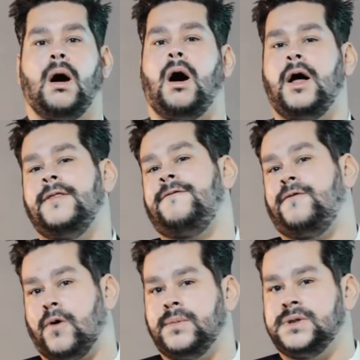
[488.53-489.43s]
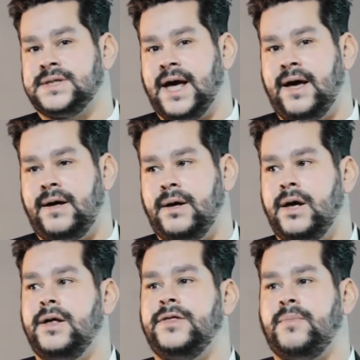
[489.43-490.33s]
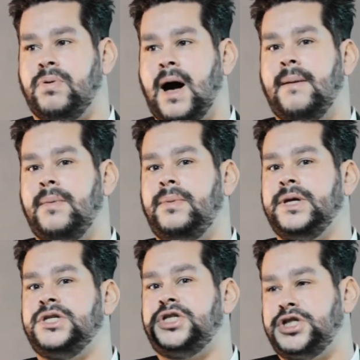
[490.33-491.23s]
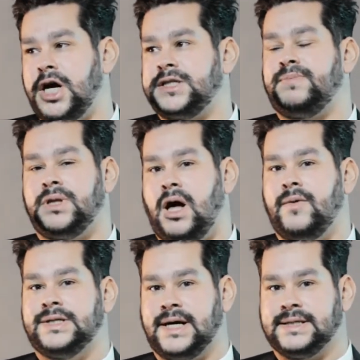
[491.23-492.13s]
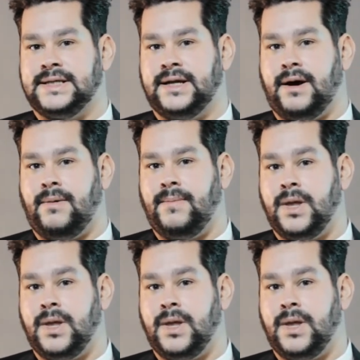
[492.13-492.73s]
on the formal scale, they're probably just below a tuxedo.